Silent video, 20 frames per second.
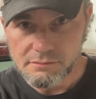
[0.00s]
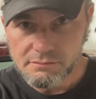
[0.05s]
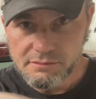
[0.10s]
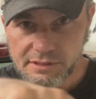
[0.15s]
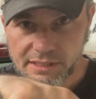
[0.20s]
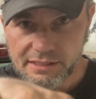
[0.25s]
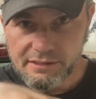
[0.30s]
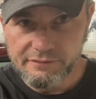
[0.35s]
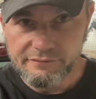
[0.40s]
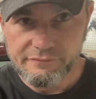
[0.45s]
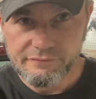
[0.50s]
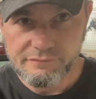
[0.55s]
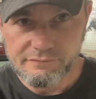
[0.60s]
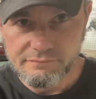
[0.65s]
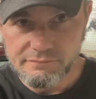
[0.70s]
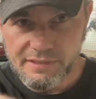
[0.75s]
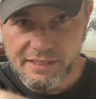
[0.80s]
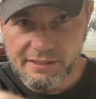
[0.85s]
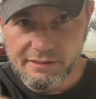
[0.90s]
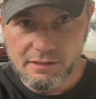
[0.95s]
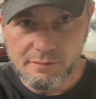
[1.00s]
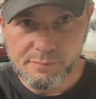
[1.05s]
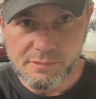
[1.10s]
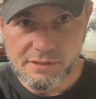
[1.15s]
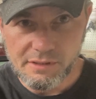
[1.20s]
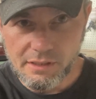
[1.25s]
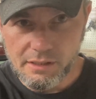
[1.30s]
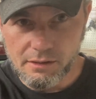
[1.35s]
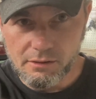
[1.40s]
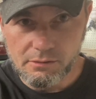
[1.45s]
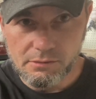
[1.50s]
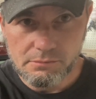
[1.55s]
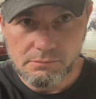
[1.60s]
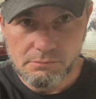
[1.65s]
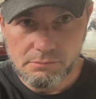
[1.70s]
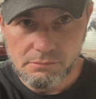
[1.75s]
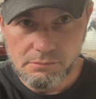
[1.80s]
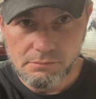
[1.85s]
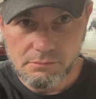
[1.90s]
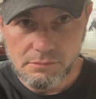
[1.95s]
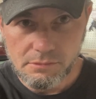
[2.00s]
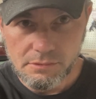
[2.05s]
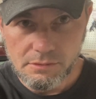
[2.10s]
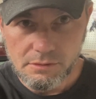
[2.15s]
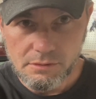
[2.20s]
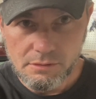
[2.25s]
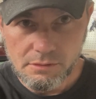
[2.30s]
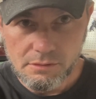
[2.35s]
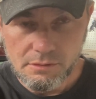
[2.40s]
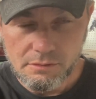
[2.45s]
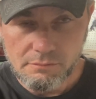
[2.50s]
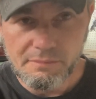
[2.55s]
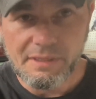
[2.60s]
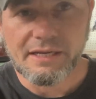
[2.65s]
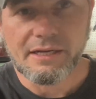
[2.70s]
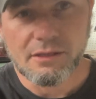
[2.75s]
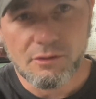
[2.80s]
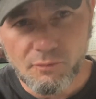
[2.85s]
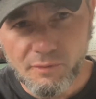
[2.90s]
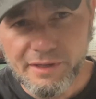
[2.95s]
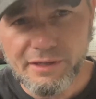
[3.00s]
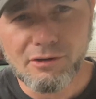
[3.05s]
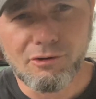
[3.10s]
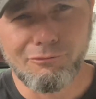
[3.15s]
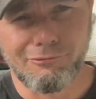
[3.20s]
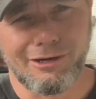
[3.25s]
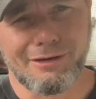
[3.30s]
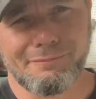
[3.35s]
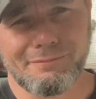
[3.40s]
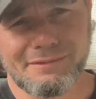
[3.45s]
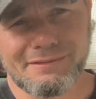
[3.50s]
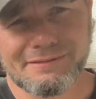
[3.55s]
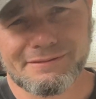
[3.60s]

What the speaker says: Kind of, and up and down, making your window go up.